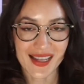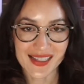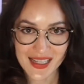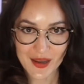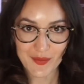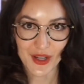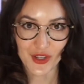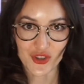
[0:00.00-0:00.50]
as
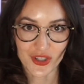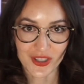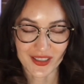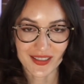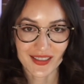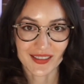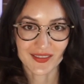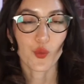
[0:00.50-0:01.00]
I
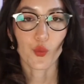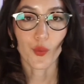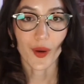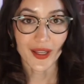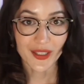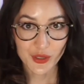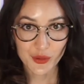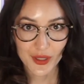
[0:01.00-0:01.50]
mentioned,
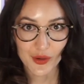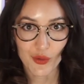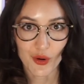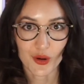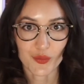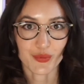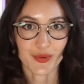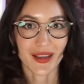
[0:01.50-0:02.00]
when you
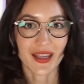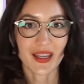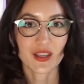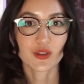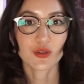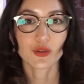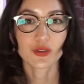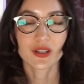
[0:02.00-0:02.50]
incorporate,
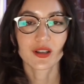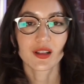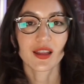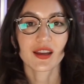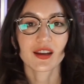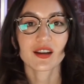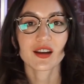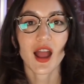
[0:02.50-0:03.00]
you'll
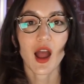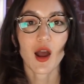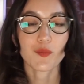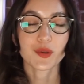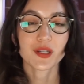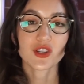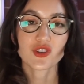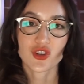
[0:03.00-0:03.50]
declare how
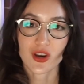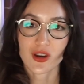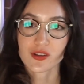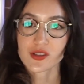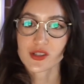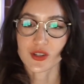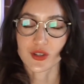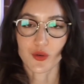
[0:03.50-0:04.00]
many
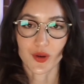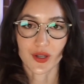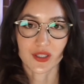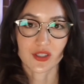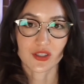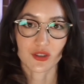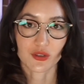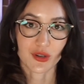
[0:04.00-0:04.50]
shares you're going
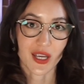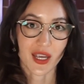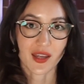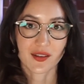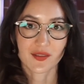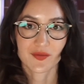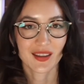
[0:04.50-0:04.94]
to create.